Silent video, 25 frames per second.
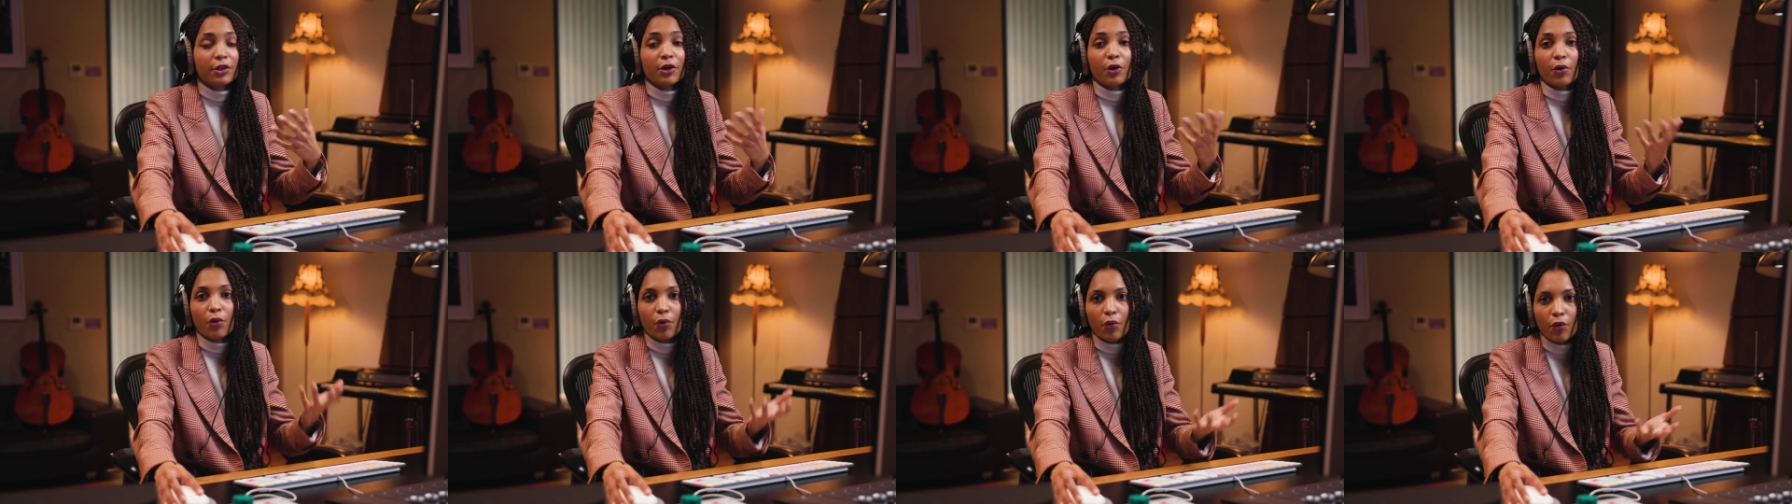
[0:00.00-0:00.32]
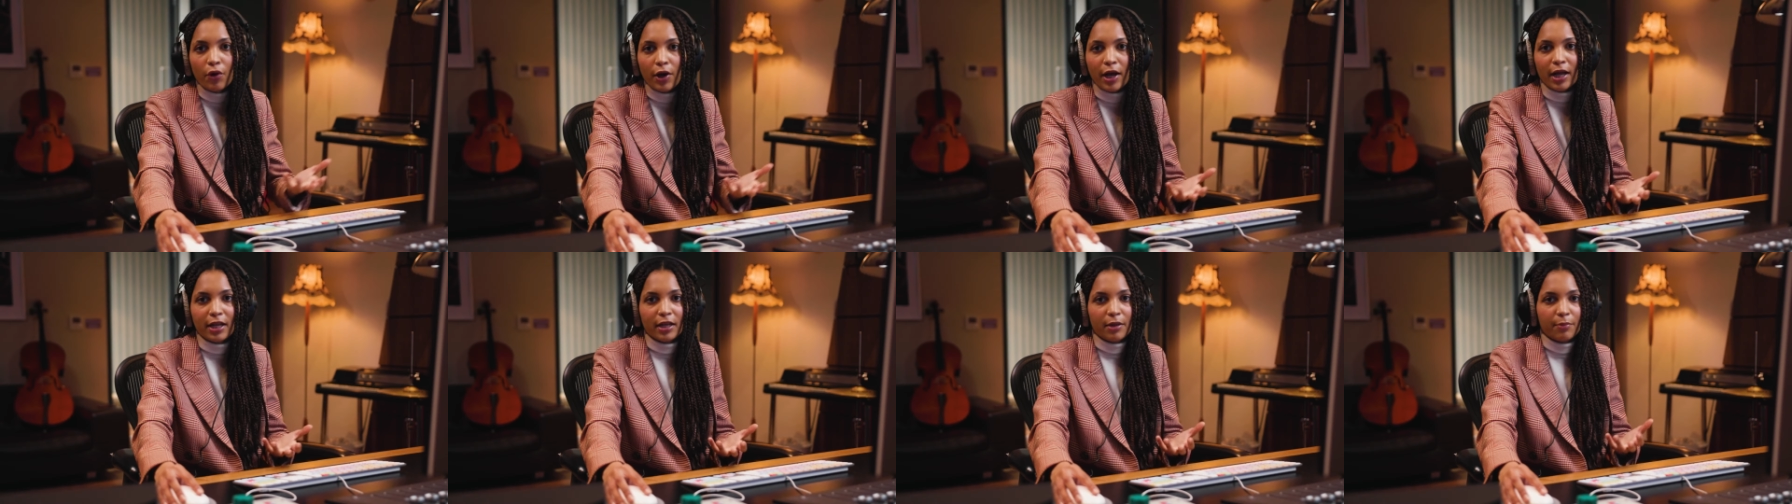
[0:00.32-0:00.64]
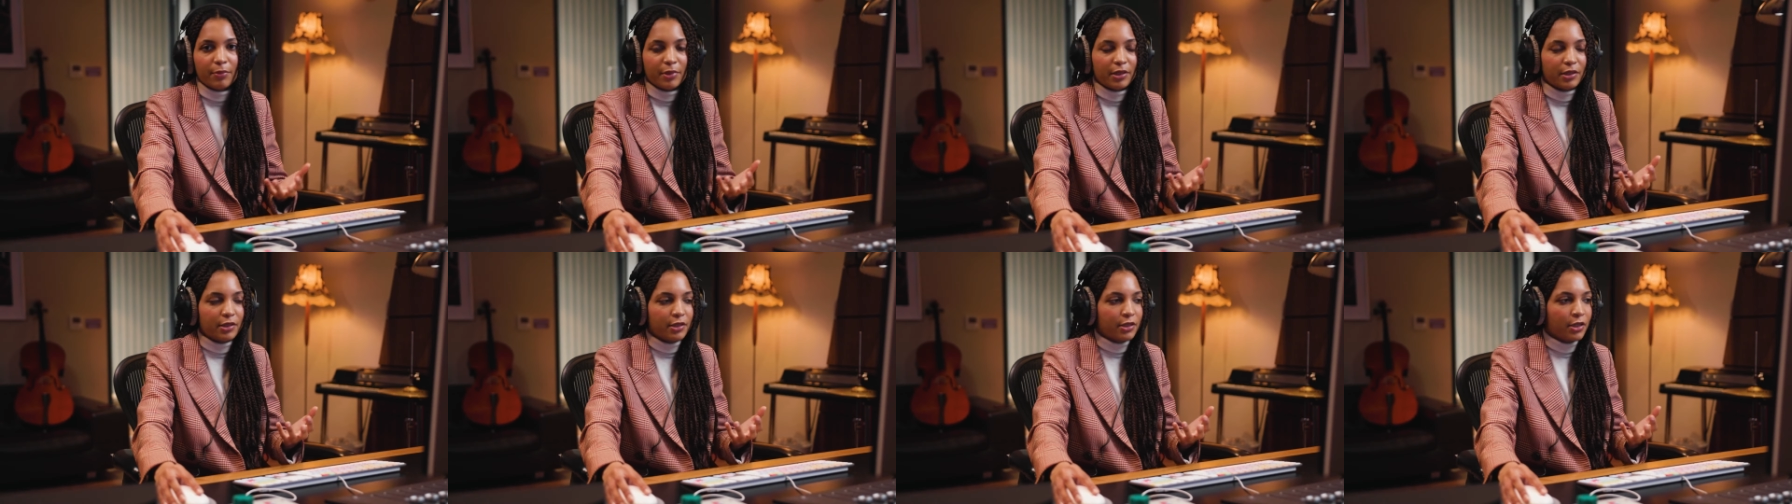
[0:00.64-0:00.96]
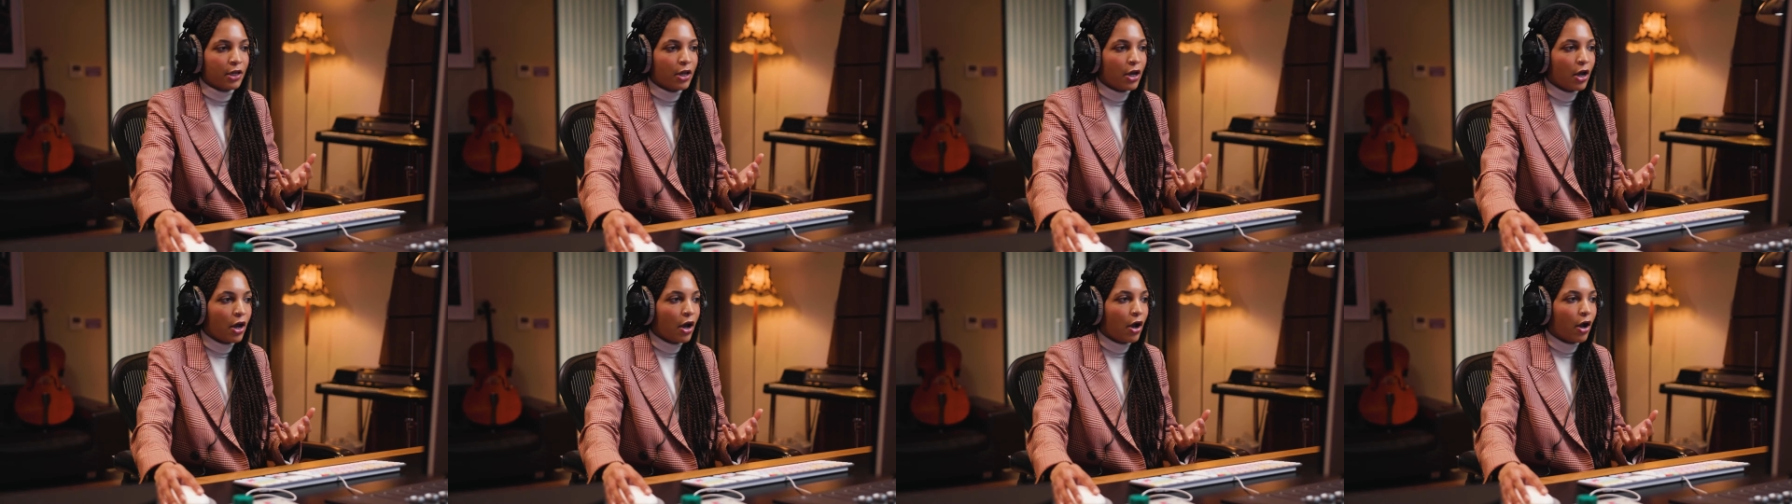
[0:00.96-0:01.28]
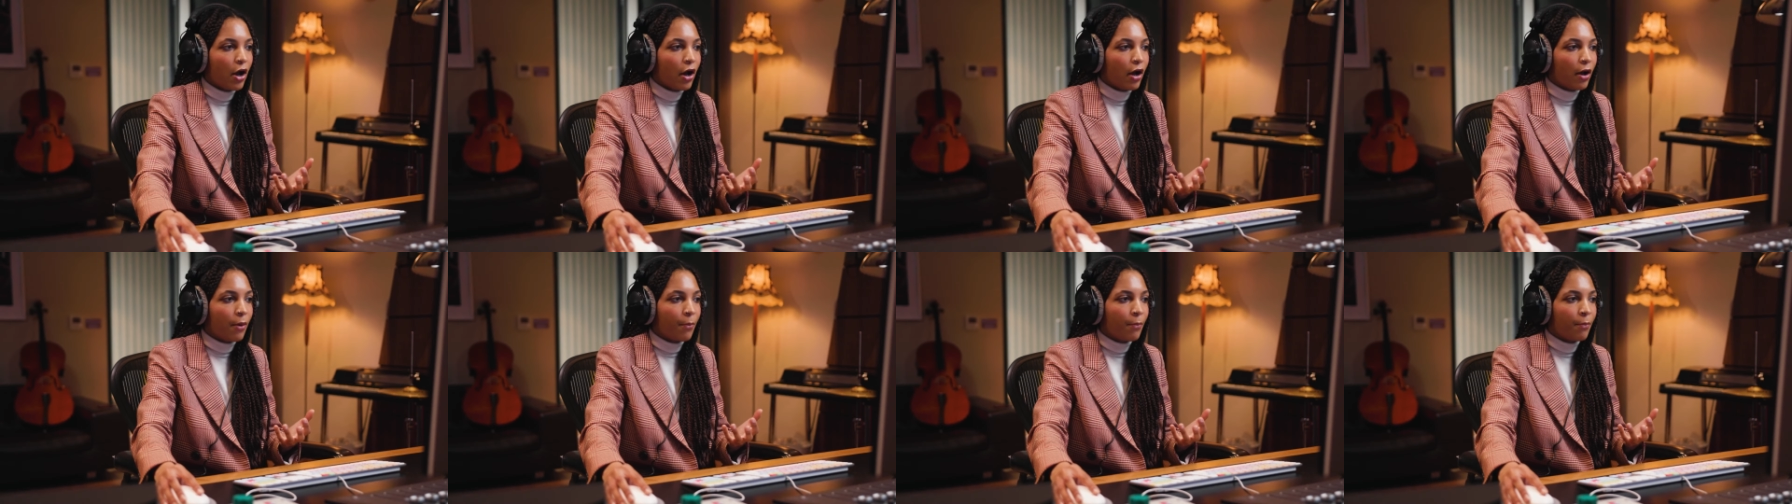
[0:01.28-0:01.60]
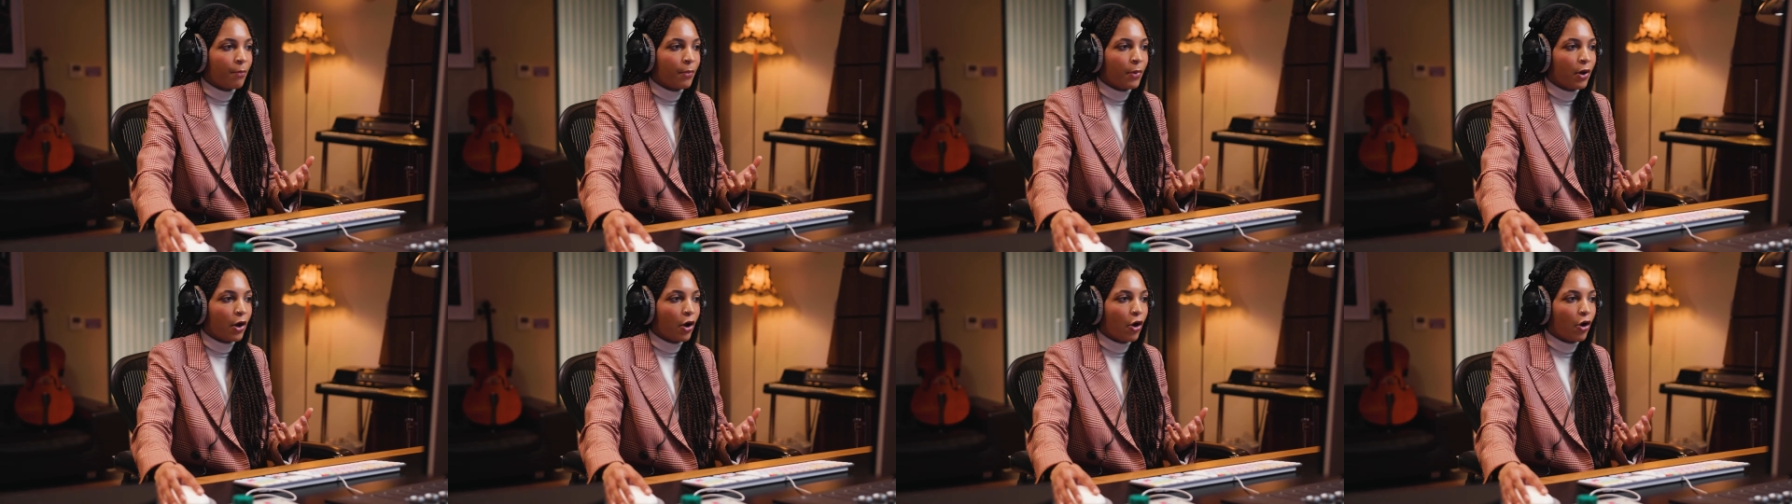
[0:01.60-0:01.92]
are the core elements
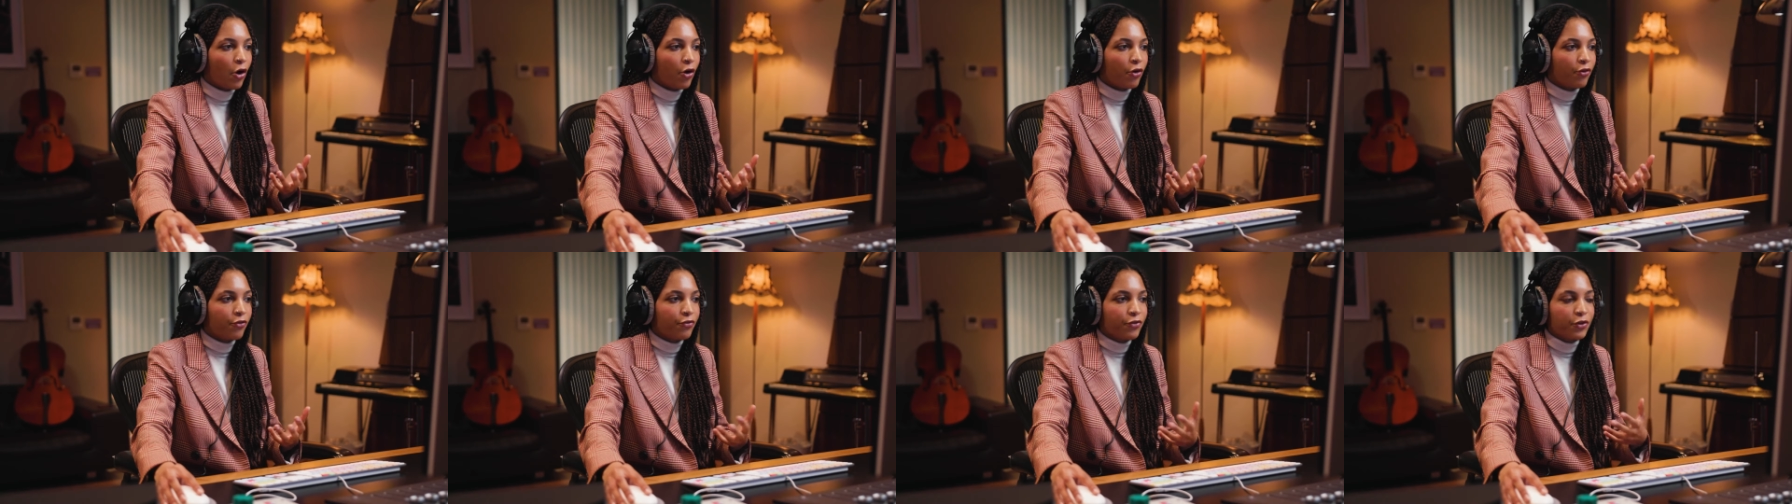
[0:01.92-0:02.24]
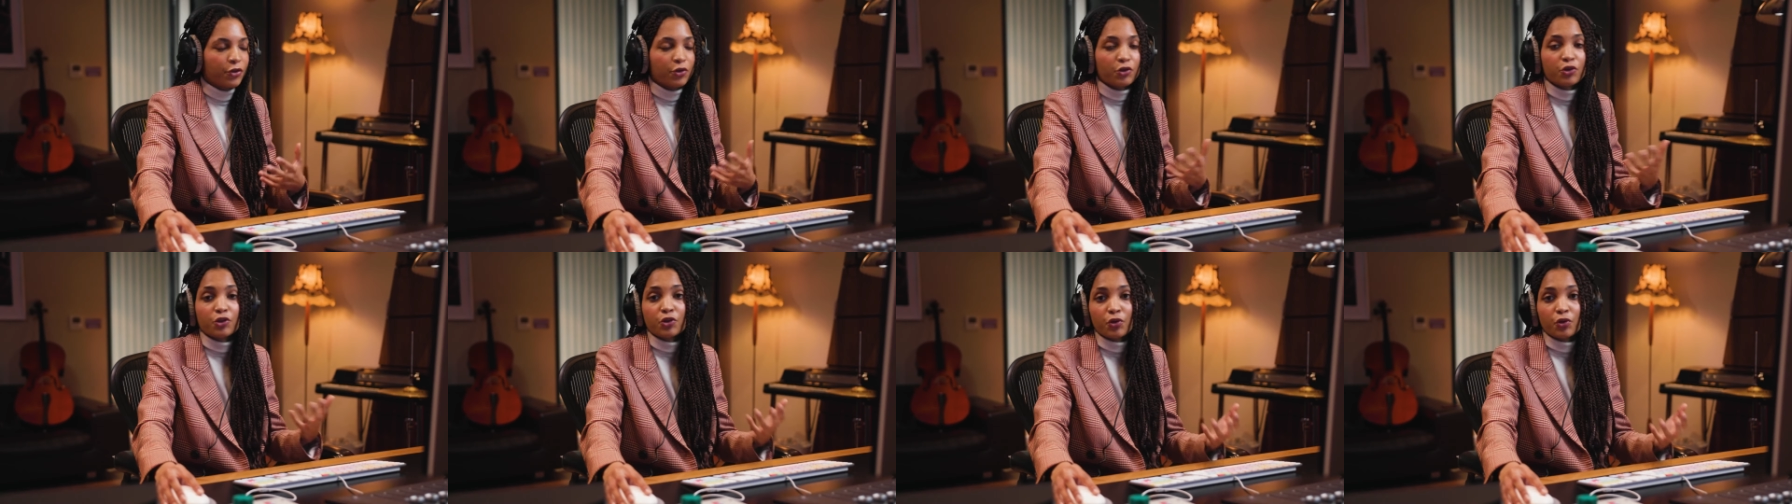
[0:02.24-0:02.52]
of your